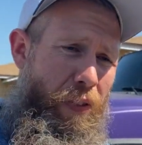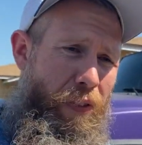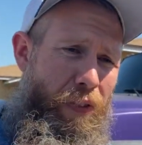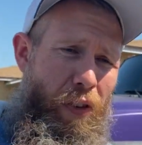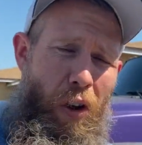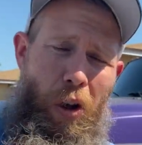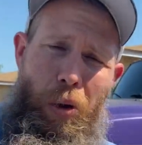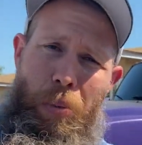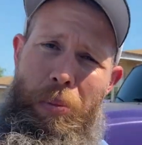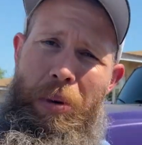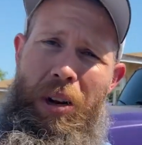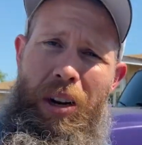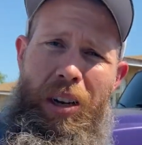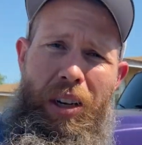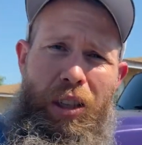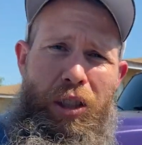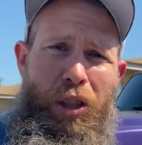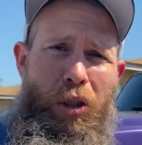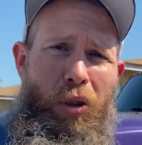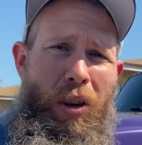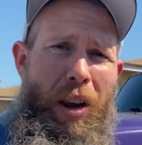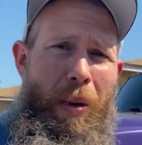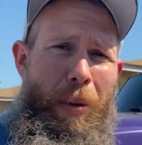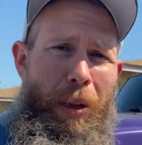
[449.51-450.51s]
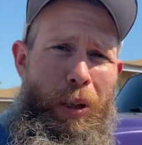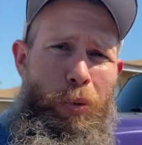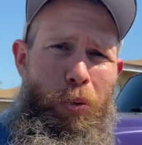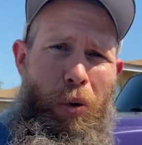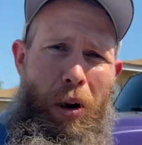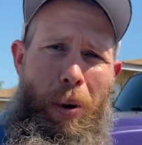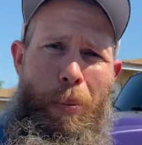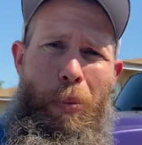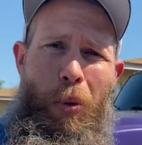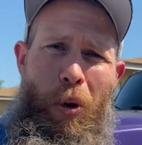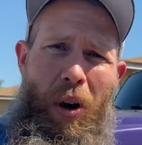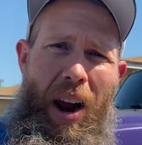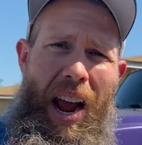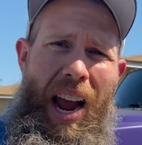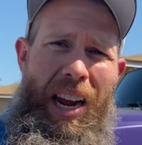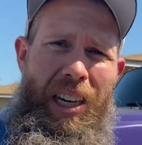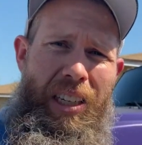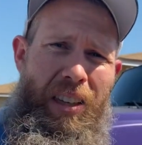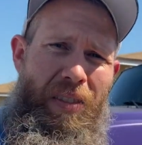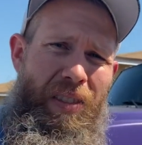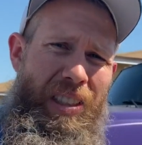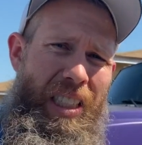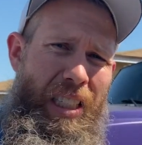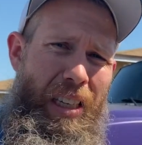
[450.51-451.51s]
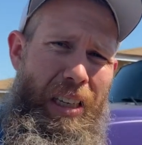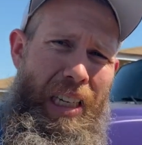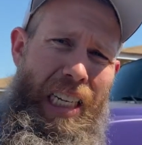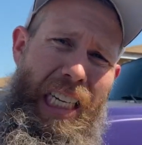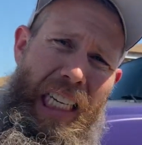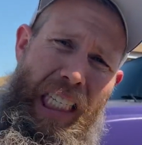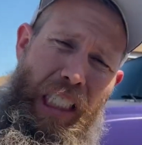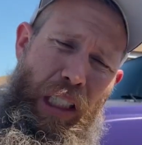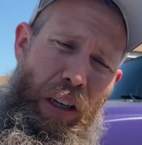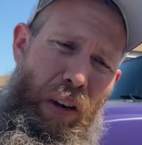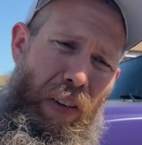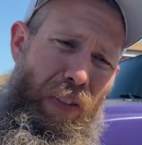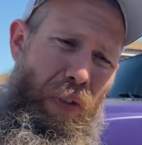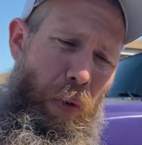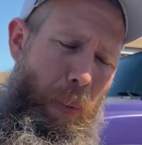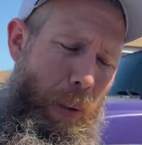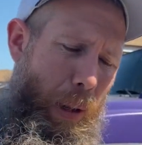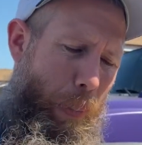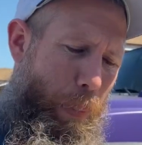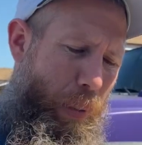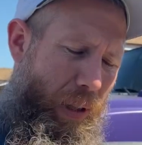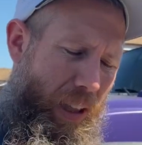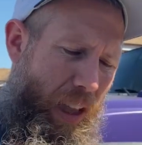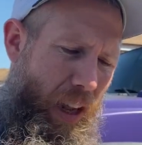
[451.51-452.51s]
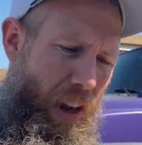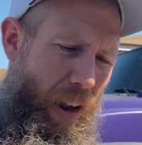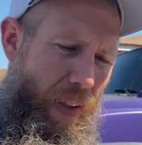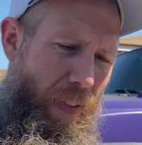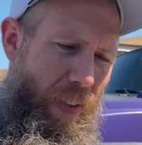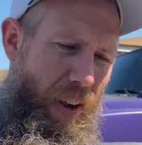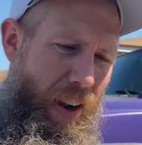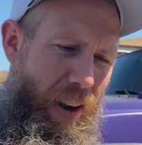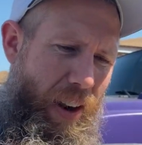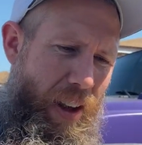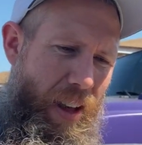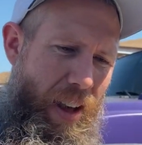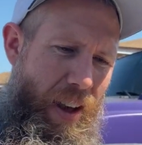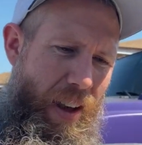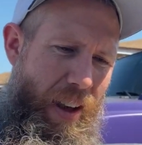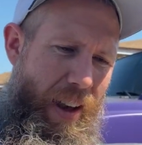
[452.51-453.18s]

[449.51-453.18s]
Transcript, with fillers: Follow me on Instagram. That's where I'm more active. It's uh, easier for me to put that on there.